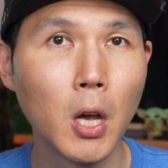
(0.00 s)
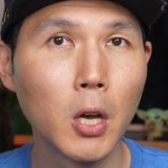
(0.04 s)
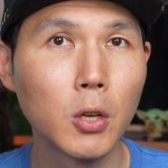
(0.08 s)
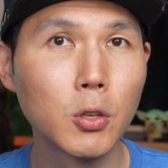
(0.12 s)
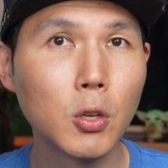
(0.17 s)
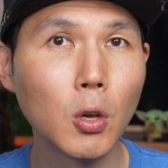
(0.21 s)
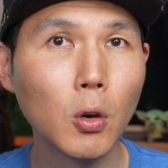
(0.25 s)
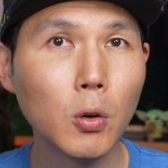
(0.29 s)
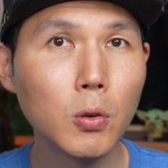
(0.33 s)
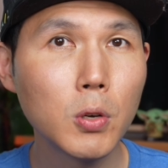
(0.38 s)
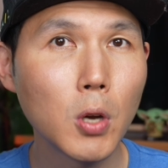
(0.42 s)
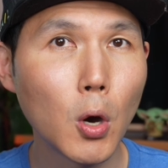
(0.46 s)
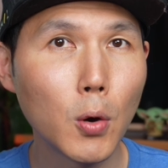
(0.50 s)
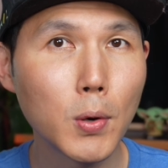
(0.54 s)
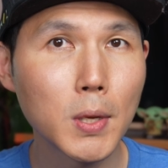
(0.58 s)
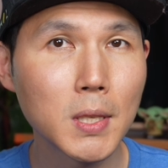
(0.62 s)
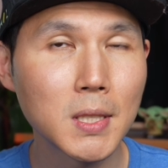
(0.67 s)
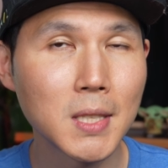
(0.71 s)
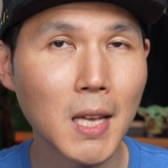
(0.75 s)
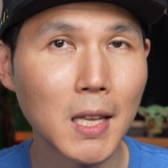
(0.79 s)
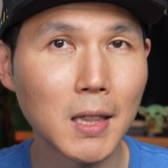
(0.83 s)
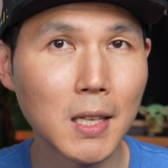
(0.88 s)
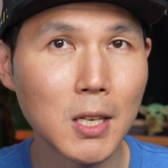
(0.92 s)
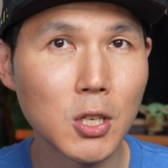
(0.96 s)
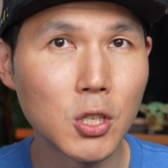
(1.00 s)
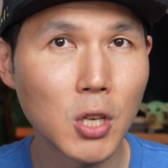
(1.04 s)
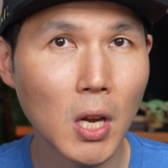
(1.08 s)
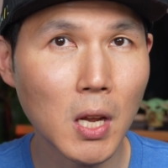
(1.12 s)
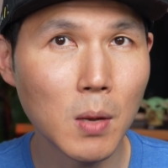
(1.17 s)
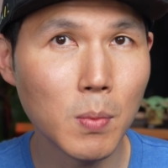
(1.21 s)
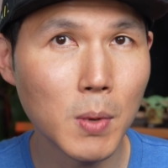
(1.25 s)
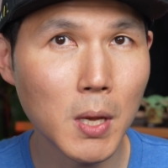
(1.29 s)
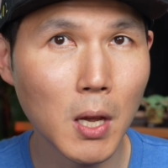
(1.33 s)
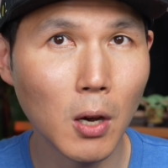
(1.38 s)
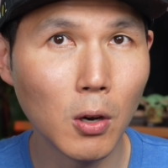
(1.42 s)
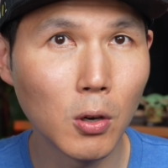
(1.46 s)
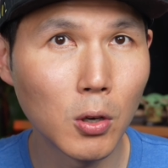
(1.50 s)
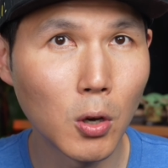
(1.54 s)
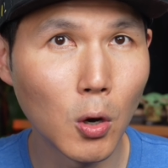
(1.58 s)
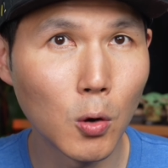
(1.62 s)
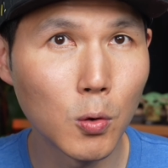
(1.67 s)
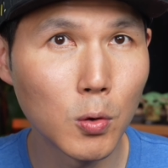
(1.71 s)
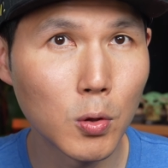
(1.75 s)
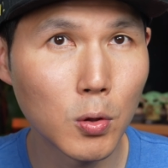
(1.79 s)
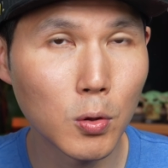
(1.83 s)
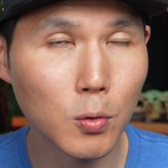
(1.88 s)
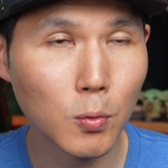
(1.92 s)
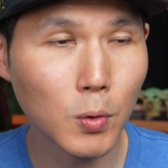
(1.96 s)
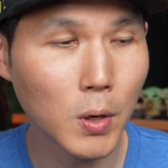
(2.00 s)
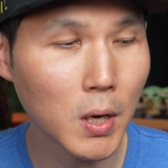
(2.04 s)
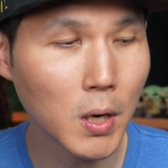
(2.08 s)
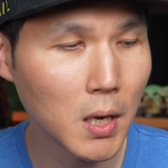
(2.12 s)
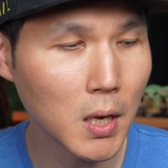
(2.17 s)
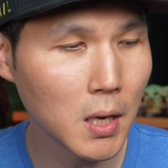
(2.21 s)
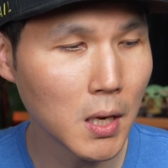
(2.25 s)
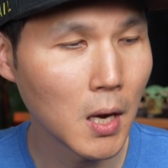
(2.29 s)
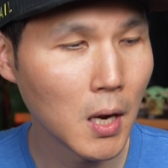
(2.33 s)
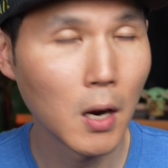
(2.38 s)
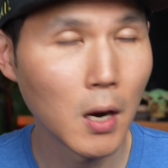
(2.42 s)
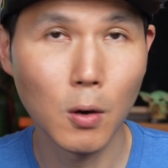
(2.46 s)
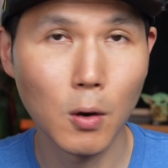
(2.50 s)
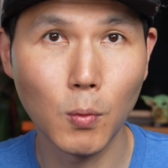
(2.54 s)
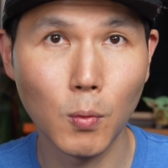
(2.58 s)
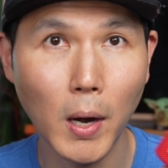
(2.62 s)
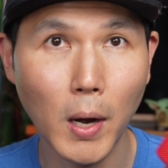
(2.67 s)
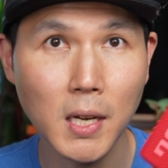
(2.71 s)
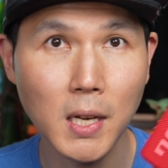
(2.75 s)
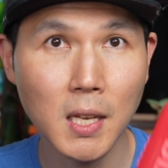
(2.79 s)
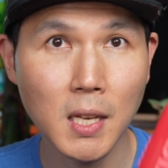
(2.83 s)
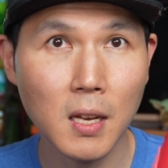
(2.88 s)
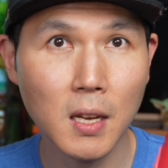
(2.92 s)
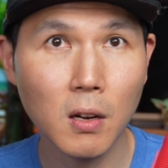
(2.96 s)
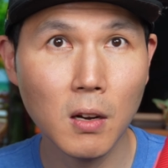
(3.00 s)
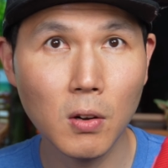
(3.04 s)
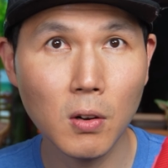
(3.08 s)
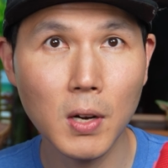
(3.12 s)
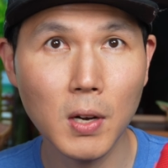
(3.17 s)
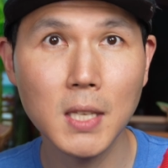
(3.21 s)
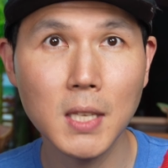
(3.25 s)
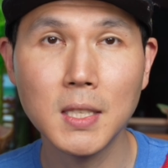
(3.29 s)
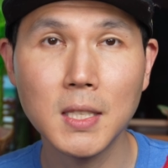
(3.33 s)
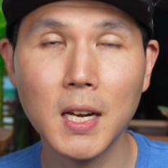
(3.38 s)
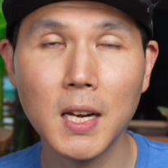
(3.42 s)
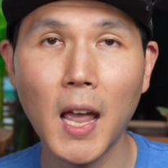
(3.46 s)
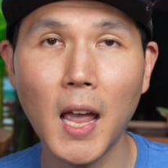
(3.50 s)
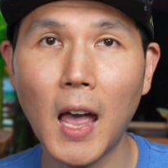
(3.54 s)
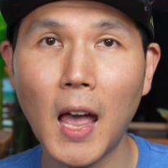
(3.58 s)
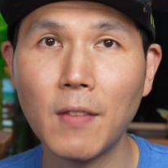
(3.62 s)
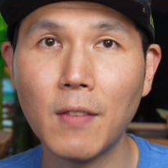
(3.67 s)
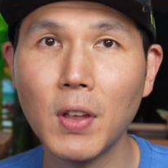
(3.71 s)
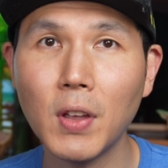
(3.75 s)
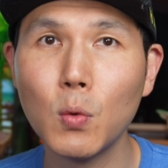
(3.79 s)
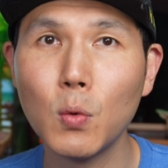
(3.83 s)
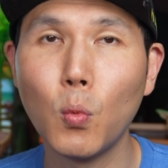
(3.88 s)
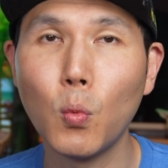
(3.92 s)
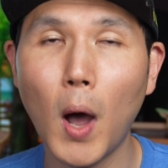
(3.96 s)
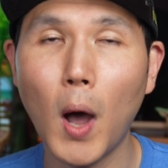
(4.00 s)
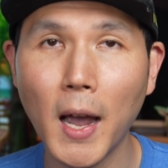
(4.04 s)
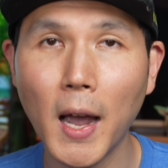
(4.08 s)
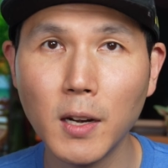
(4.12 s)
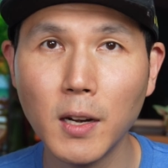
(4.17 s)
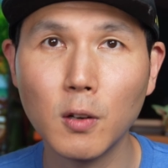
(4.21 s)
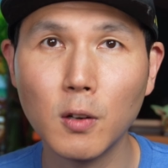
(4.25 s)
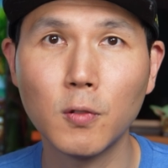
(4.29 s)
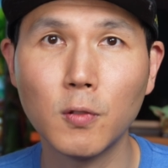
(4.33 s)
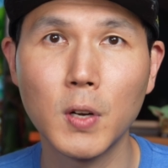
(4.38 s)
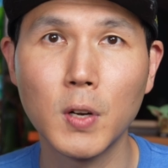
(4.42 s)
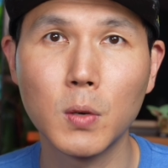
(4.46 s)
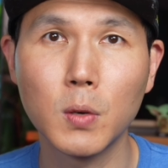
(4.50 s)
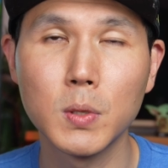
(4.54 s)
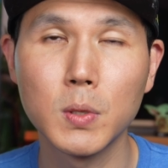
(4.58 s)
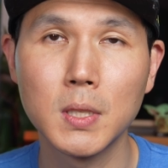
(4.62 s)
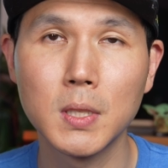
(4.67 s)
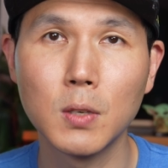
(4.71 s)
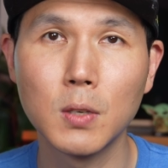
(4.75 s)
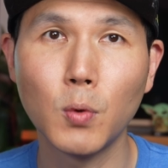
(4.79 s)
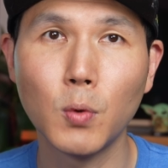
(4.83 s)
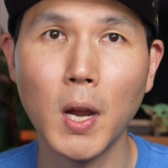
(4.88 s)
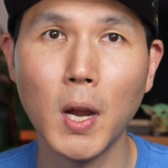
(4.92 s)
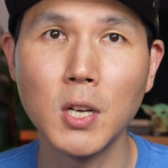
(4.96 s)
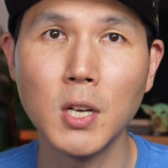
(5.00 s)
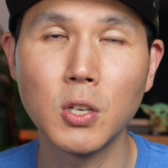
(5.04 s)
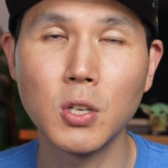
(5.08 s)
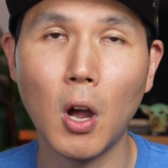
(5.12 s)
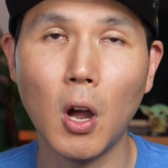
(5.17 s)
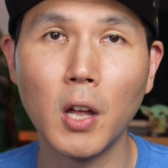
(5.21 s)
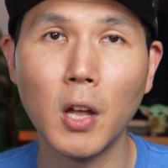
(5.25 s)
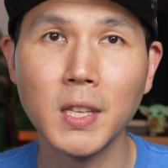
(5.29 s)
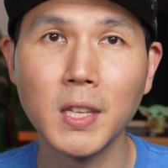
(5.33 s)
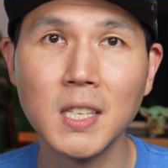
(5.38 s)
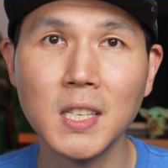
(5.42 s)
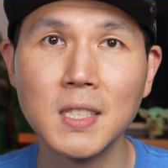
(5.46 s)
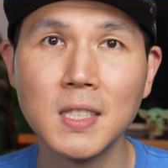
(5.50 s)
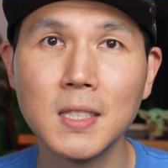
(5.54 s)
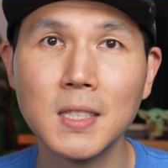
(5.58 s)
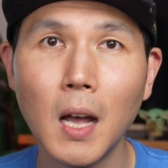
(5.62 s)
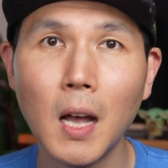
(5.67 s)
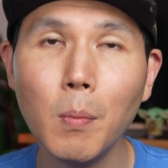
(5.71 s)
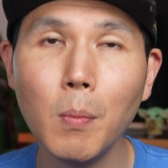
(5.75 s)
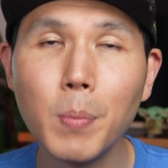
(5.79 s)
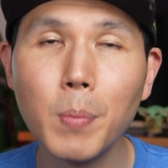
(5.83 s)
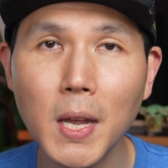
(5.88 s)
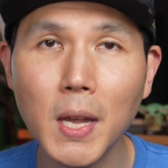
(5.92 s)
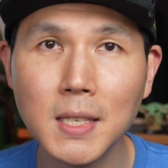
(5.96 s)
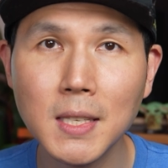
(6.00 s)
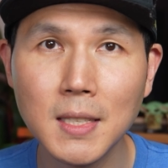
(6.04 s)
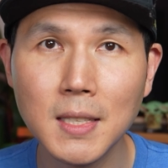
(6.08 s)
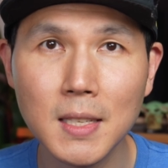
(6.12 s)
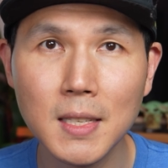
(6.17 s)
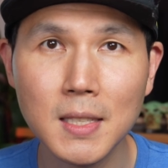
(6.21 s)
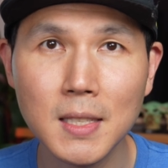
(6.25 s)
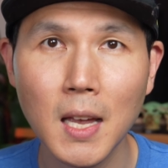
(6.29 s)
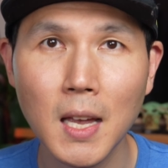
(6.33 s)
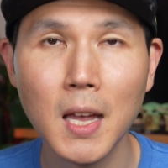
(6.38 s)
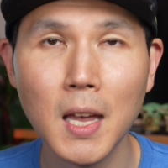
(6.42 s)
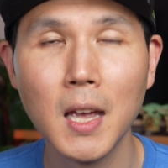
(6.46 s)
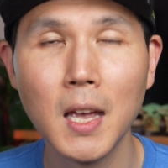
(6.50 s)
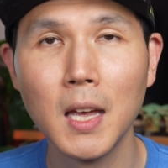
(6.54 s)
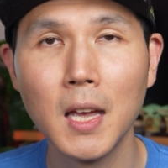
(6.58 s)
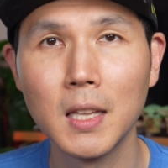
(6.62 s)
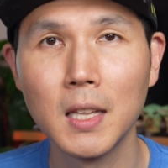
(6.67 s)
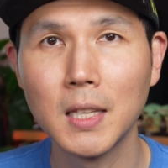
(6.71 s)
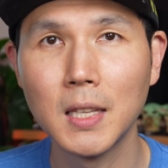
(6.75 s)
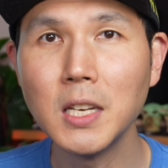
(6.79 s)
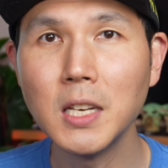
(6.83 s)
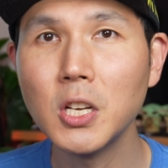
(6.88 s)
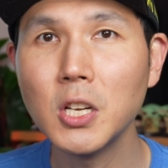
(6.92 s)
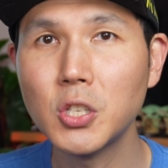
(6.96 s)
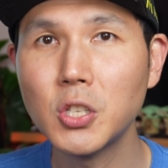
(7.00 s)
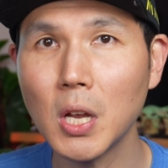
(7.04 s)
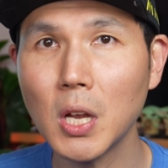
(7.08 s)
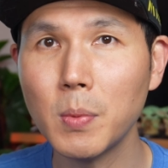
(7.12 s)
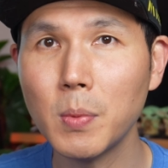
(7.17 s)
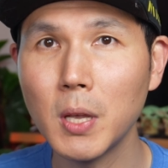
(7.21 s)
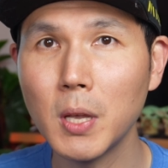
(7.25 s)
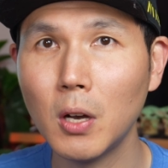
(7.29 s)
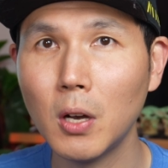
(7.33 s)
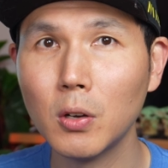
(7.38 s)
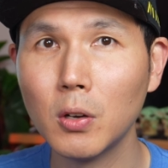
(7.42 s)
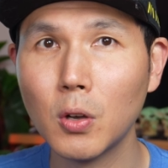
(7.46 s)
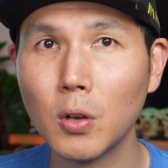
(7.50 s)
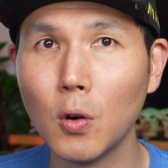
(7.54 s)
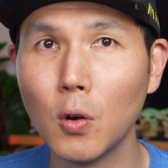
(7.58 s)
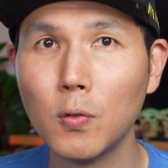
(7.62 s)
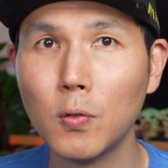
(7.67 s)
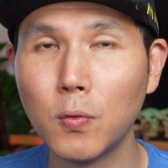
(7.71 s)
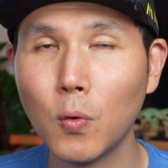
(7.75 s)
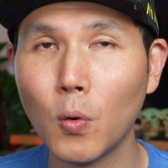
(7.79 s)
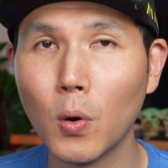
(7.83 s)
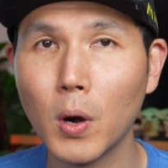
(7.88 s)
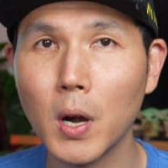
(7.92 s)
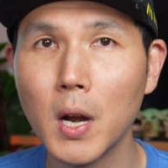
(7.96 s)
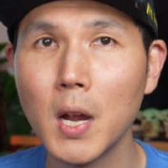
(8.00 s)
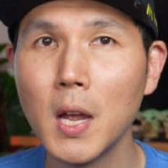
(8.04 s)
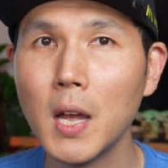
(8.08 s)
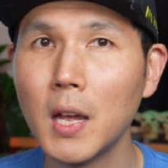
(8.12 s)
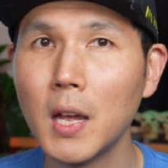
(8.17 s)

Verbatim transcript: you'll notice that the JBL Go 3 right here is going to have a wider frequency range on the sub basses than the JBL Go 4.